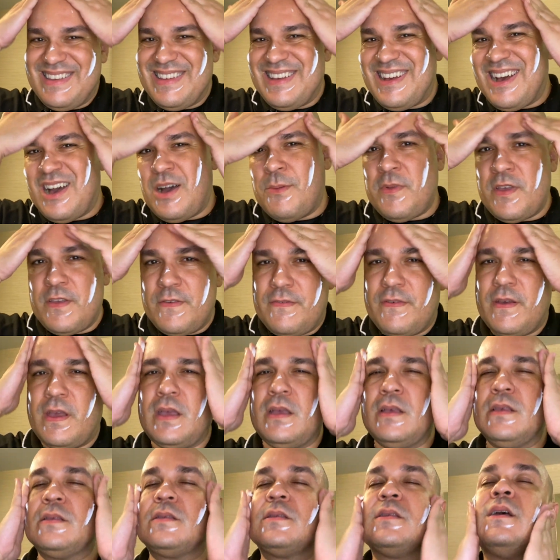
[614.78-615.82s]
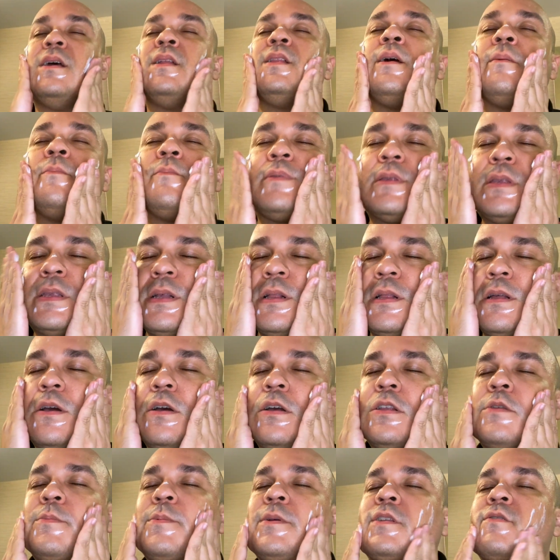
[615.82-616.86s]
on my face, and I'm still
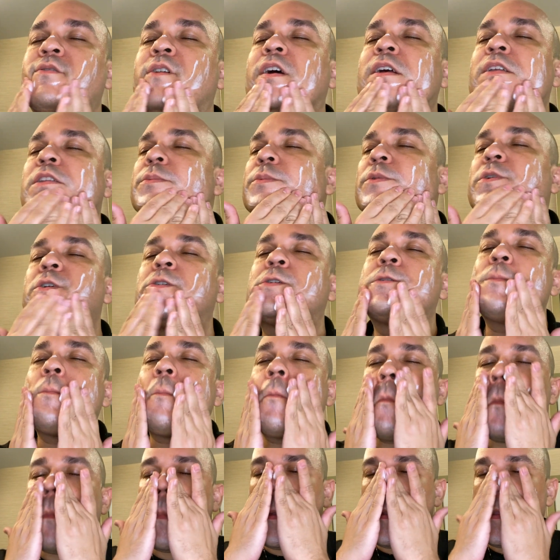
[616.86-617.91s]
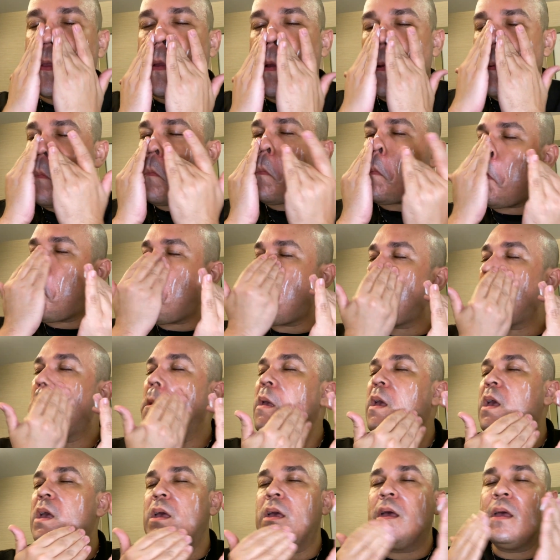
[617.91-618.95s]
going to be dry tomorrow. So,
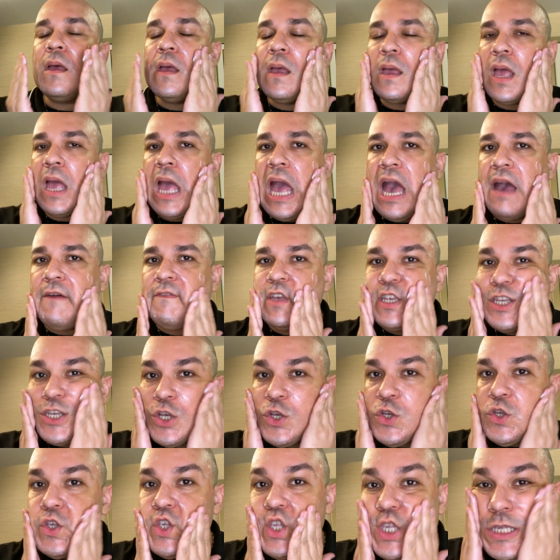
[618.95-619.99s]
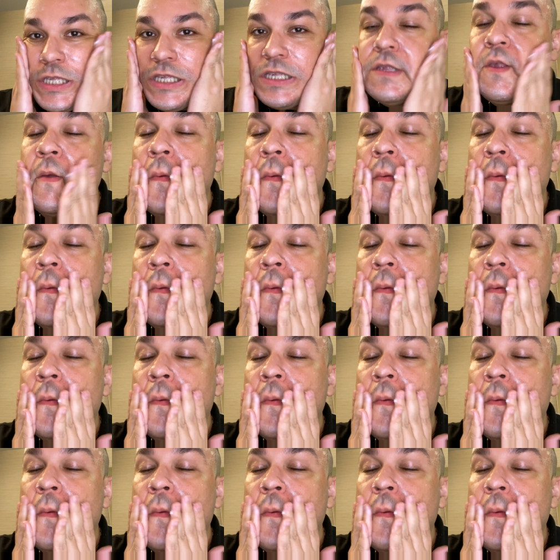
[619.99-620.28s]
have issues.